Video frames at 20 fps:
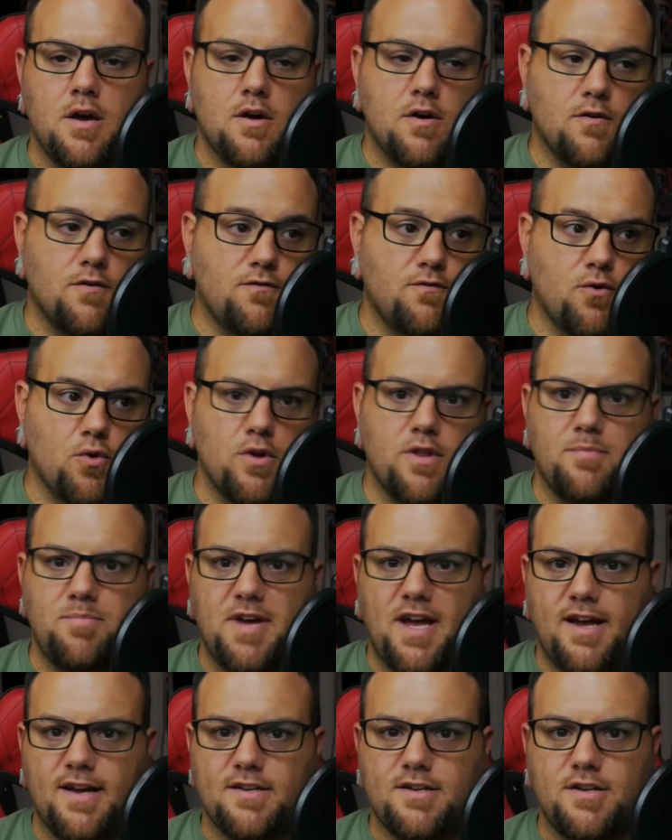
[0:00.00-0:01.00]
For the
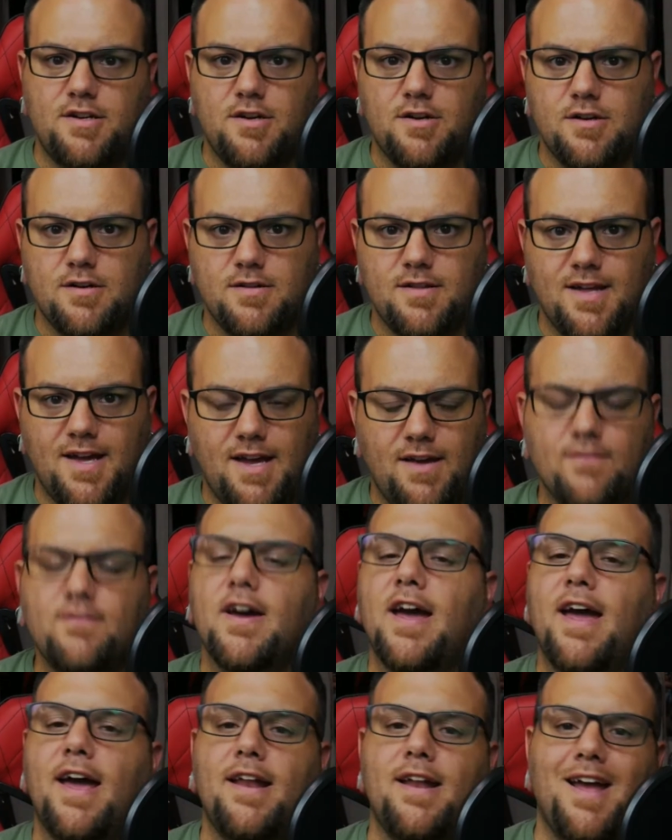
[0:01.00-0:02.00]
past year, they have
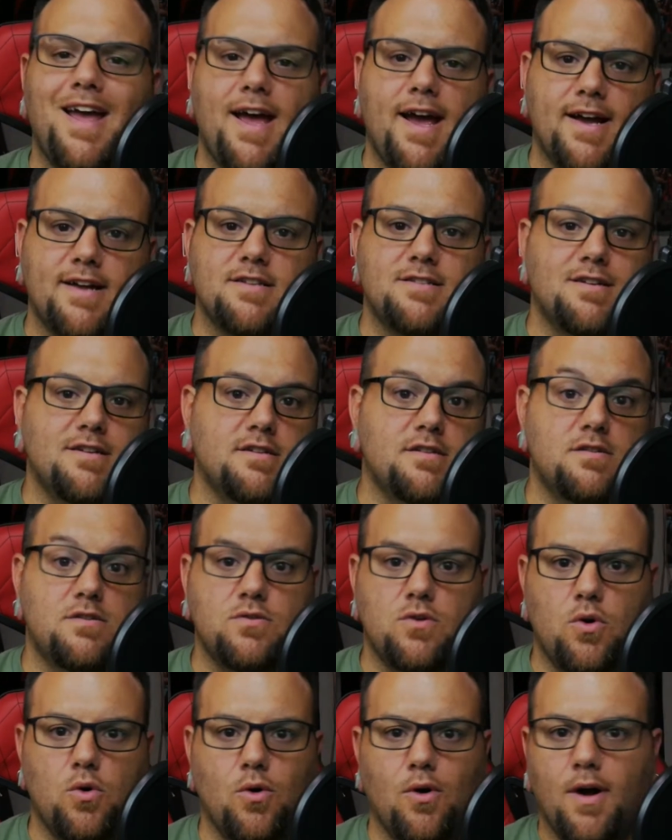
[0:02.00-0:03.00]
had access,
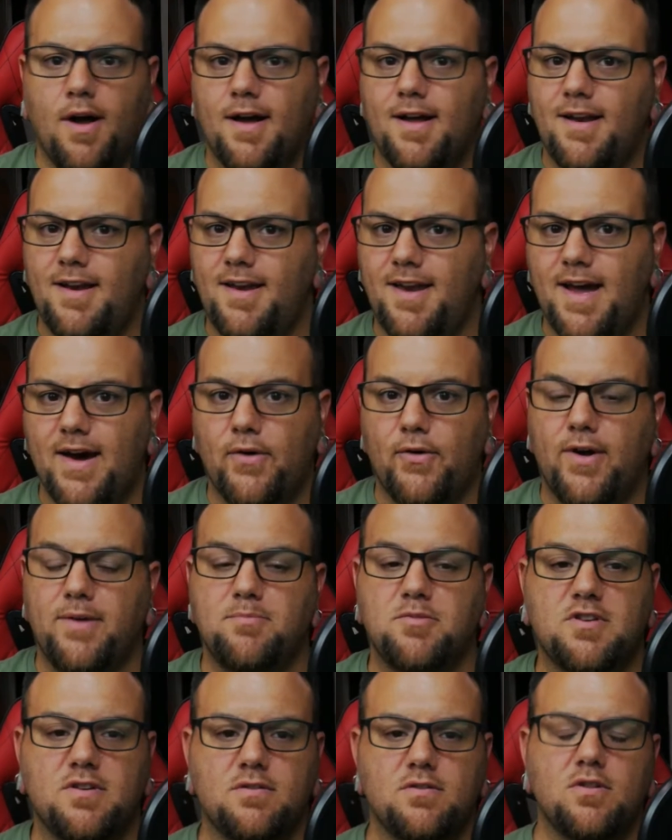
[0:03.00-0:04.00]
so now
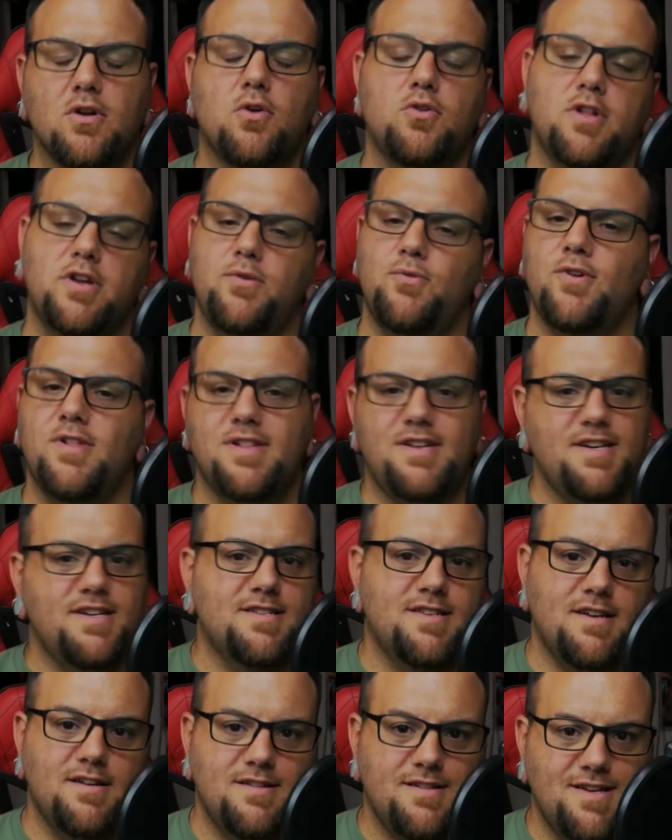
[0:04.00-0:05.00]
I'm slowly
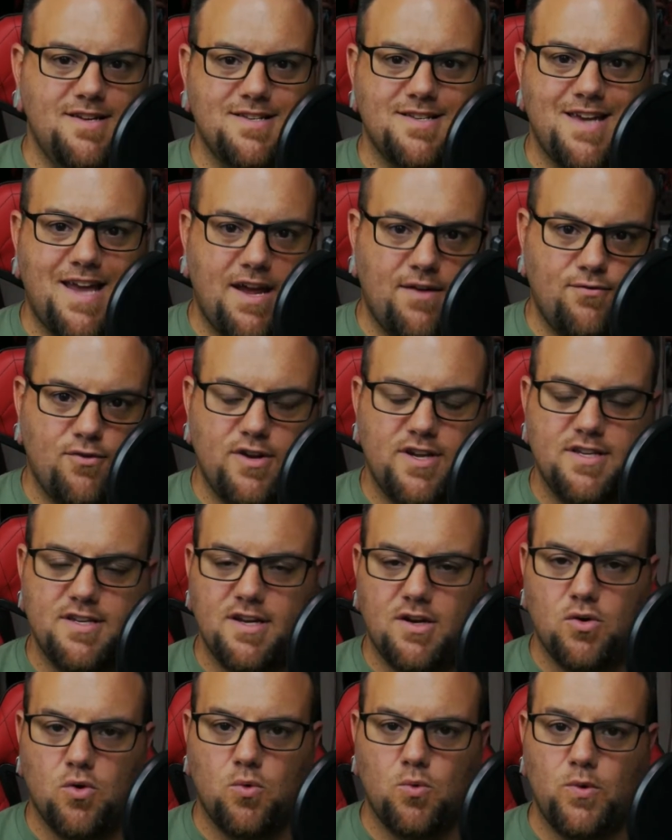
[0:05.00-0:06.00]
releasing these every
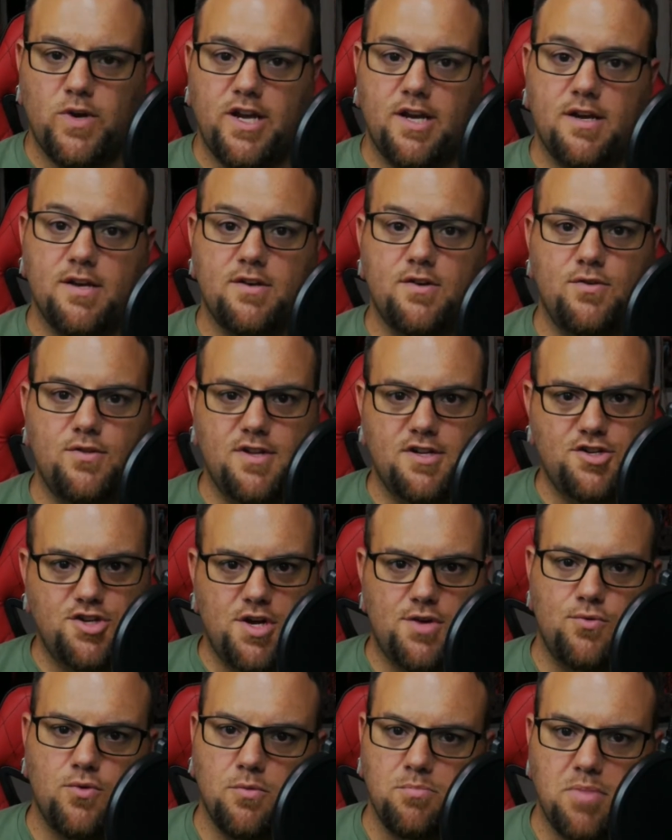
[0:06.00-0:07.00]
single week to the
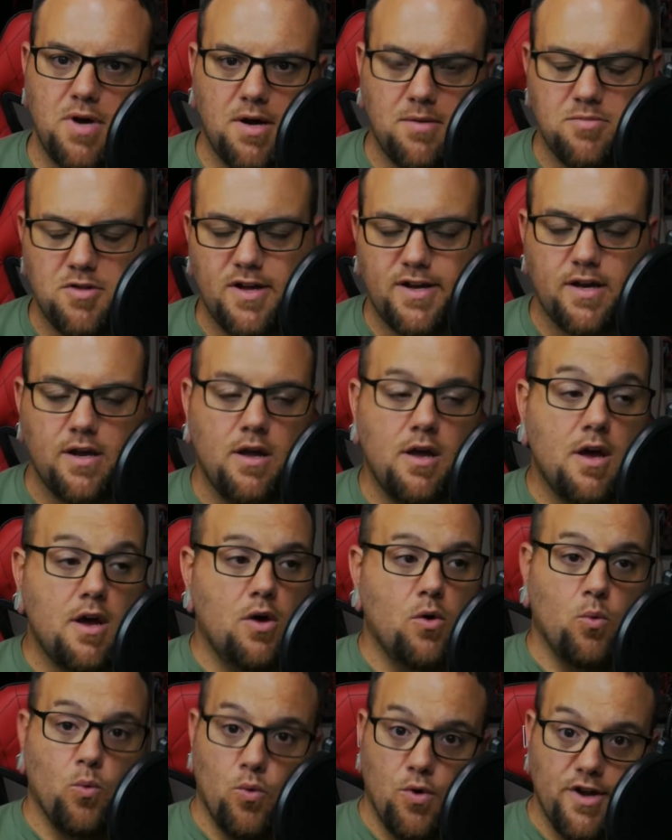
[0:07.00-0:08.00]
general public
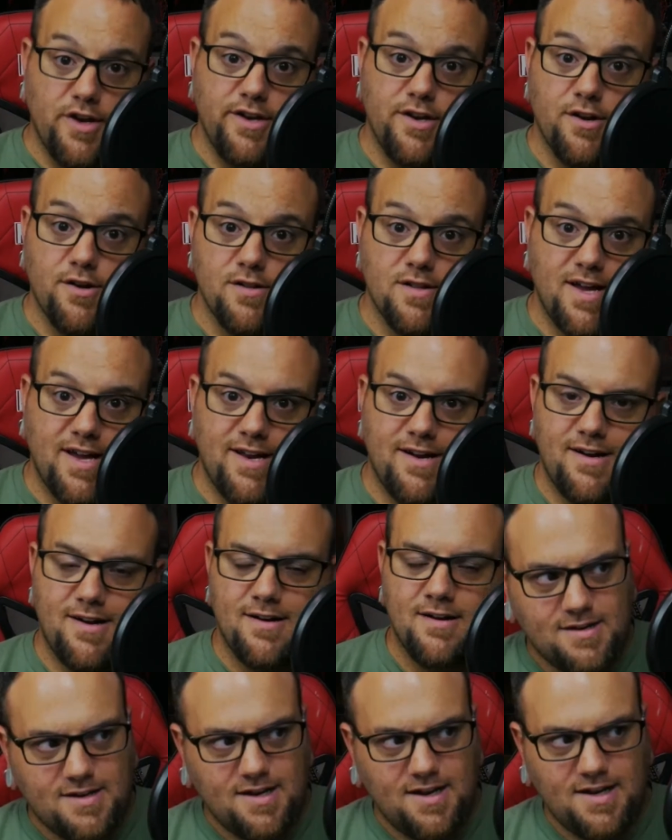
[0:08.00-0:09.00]
1 year
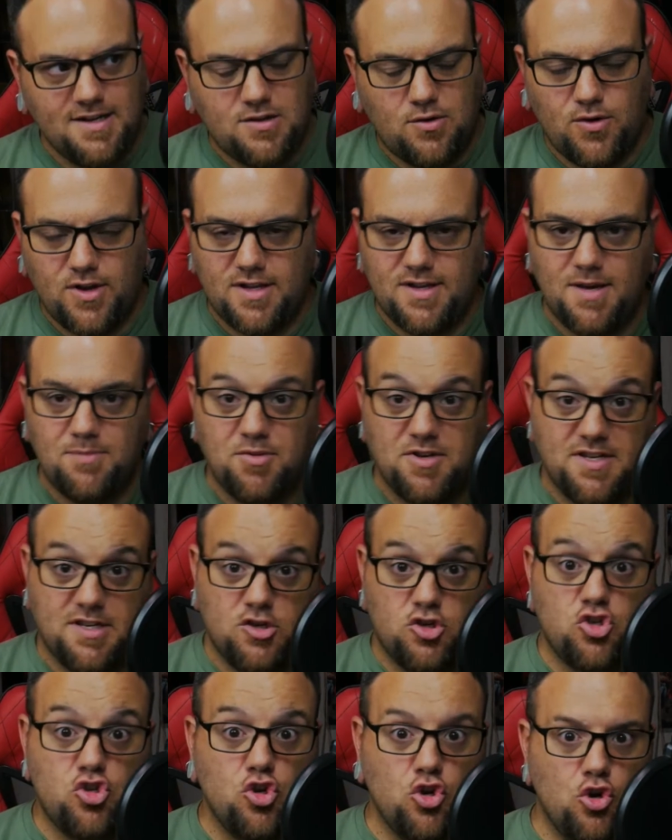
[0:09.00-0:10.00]
later. Today's quick tip is
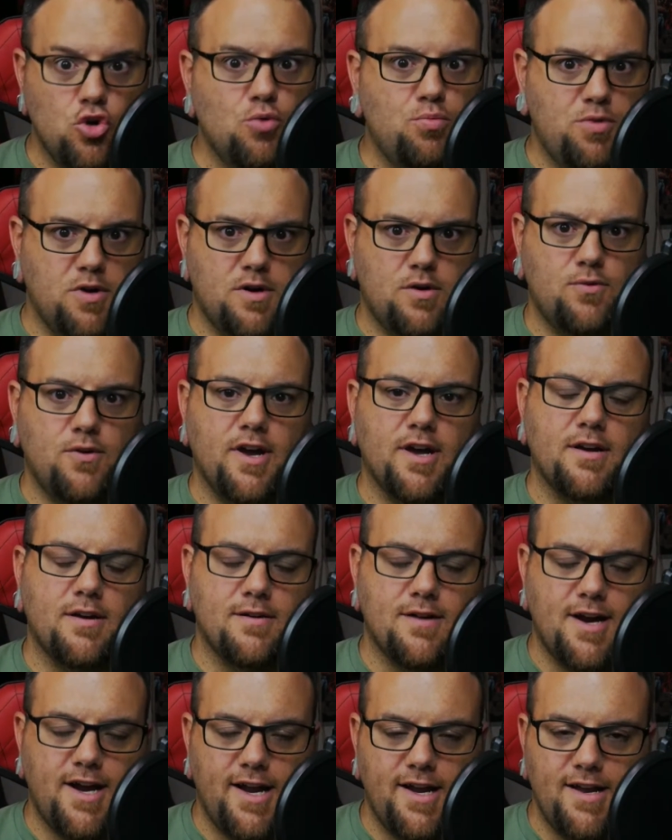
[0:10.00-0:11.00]
super quick,
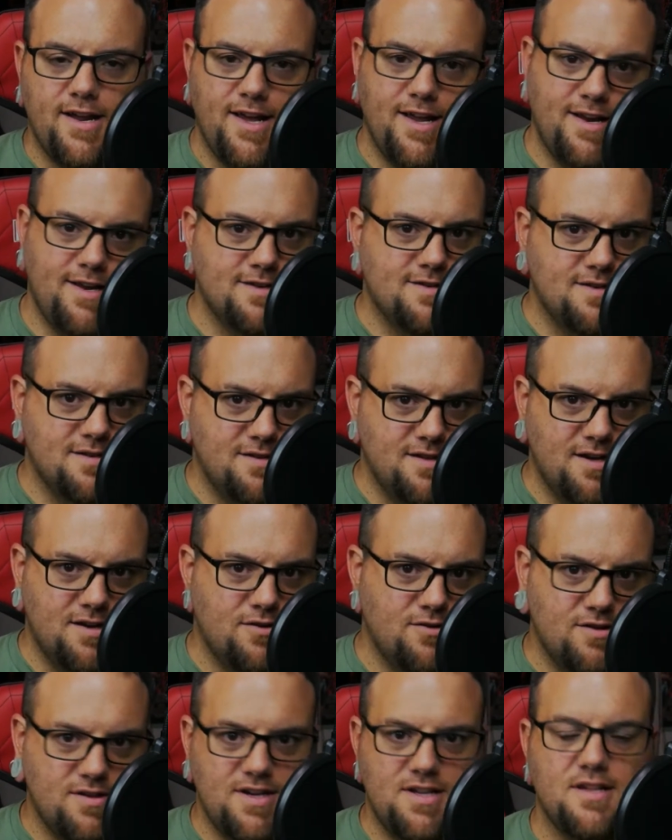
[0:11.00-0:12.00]
right? It is
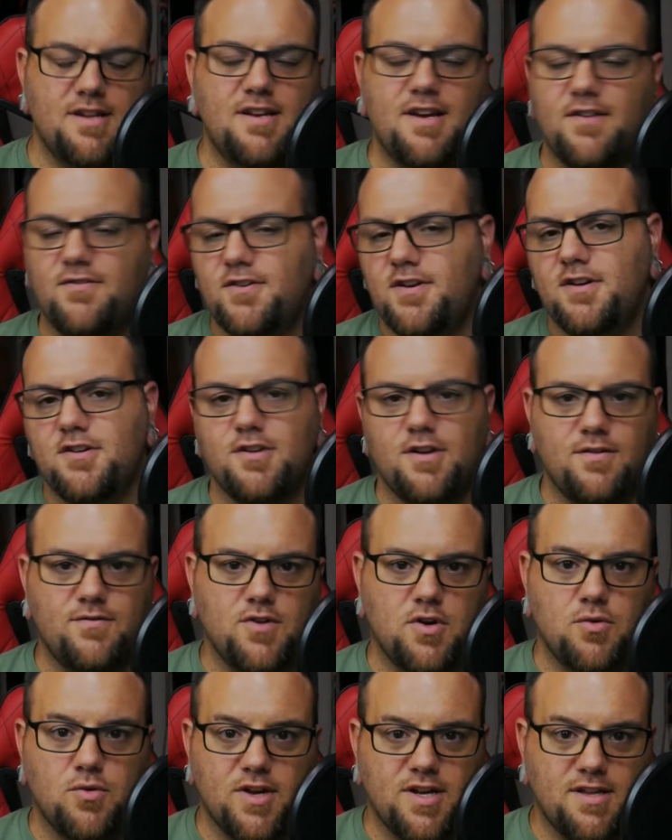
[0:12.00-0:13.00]
literally the definition of
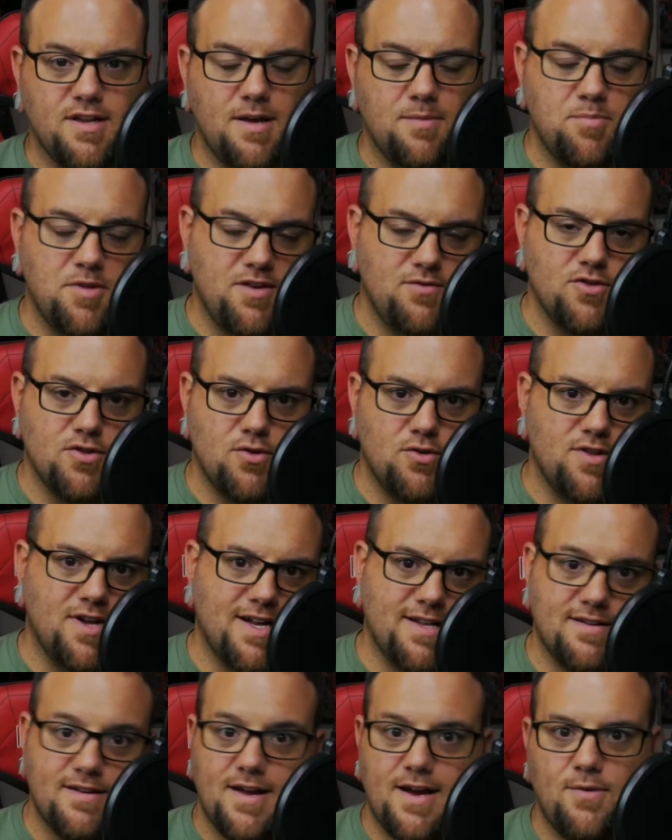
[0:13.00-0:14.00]
a quick tip, even though
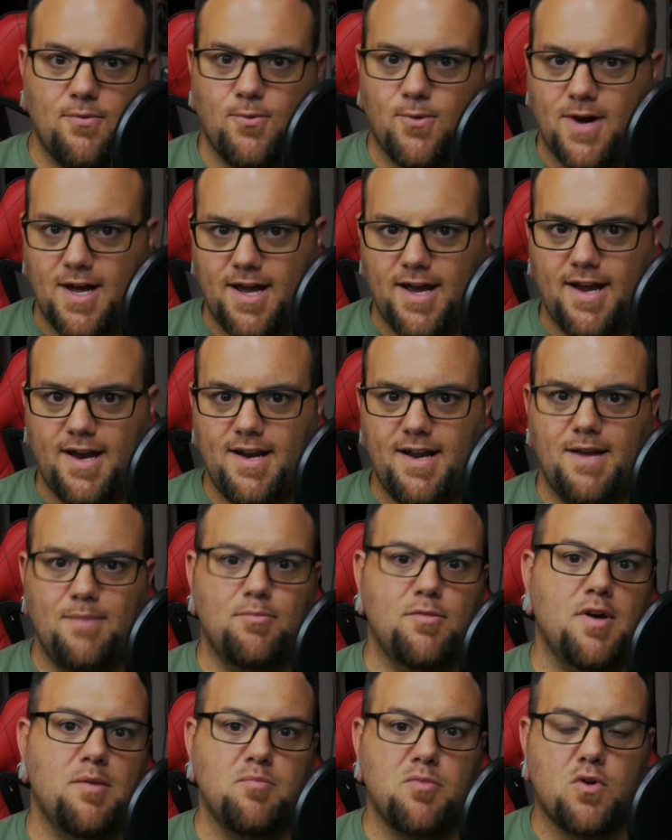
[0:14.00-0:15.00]
that's not why I
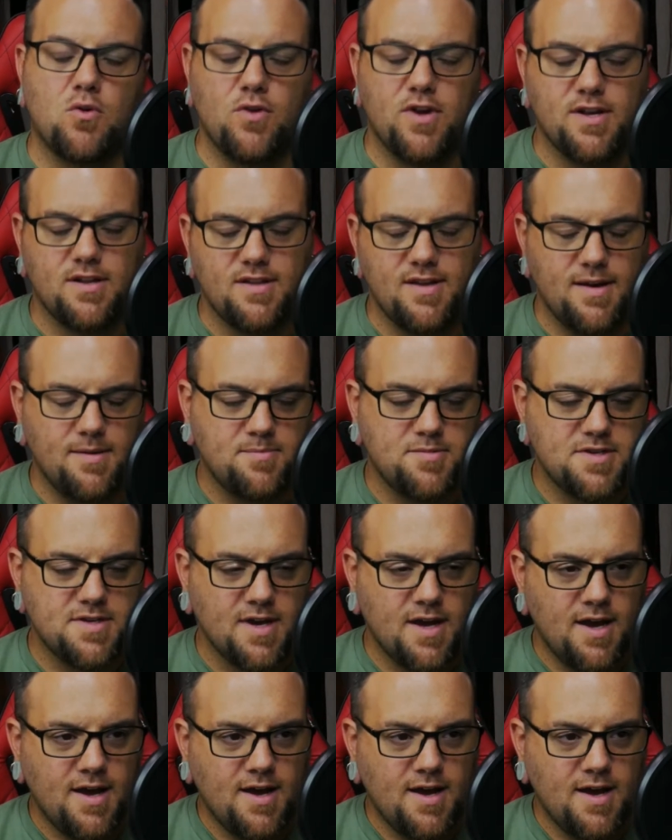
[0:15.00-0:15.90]
named them quick tips.